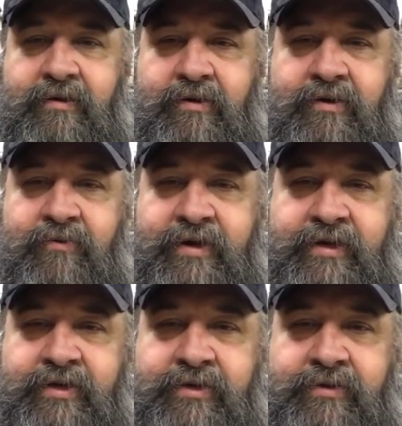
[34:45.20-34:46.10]
long
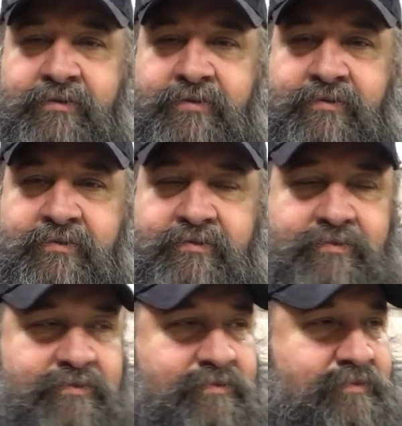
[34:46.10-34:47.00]
way too
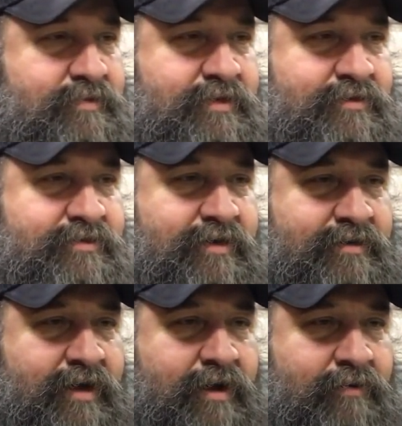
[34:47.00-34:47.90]
and
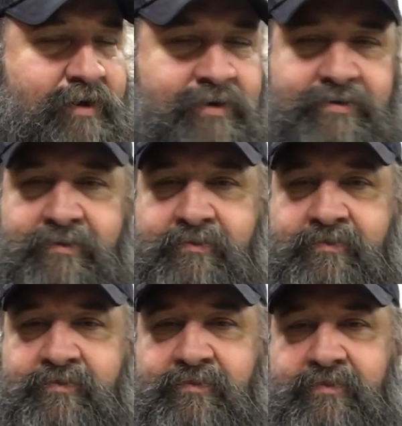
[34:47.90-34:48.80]
interject that way because I'm,
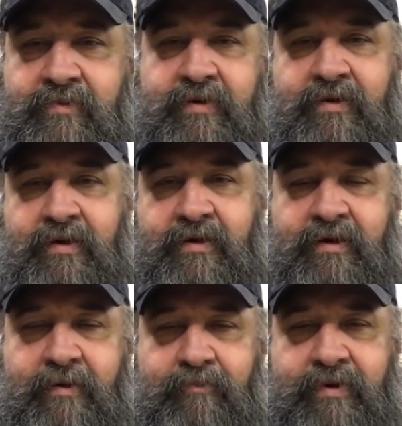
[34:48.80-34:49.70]

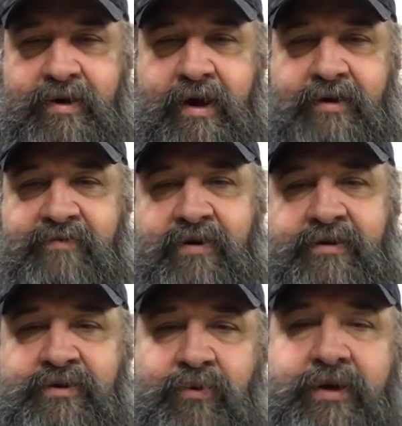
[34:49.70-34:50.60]
I'm pretty active
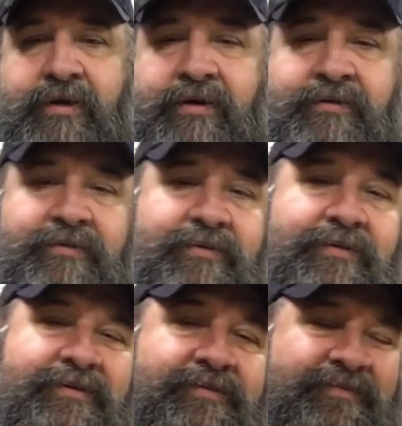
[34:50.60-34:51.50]
on Twitter.
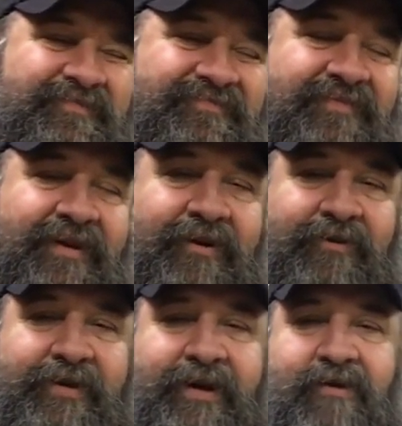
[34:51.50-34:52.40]
It's, I don't
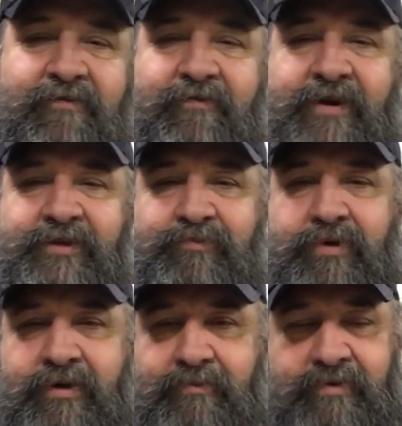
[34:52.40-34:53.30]
really care for
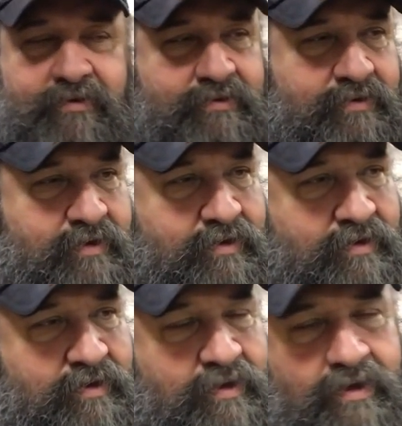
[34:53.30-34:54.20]
Facebook, but
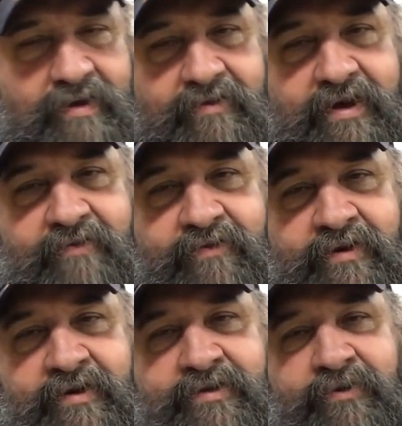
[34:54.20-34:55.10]
I have a lot of
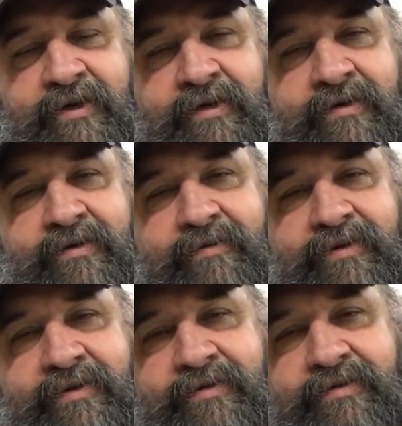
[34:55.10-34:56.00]
fun on Twitter. I
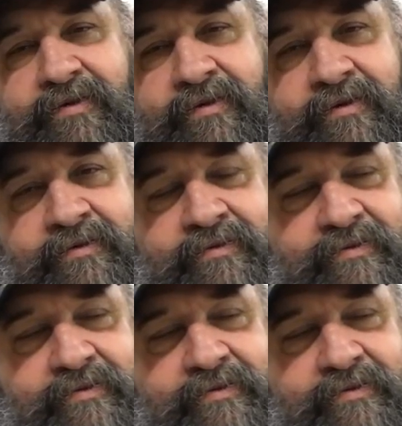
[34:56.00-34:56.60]
mean, it's, uh,